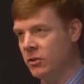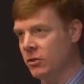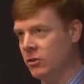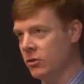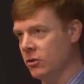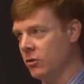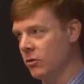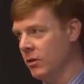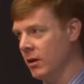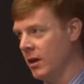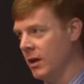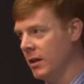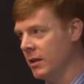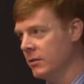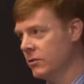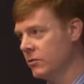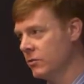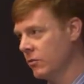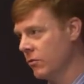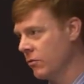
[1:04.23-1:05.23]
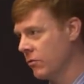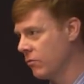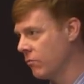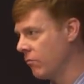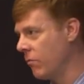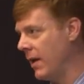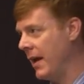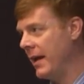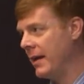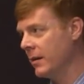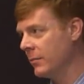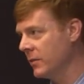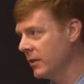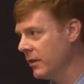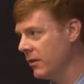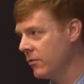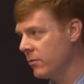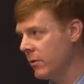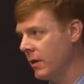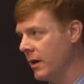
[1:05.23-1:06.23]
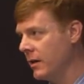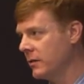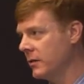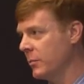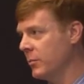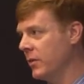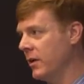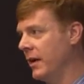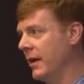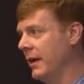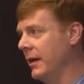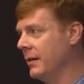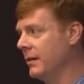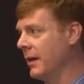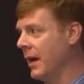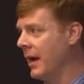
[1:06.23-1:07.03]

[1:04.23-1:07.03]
the neurons randomly throughout the brain,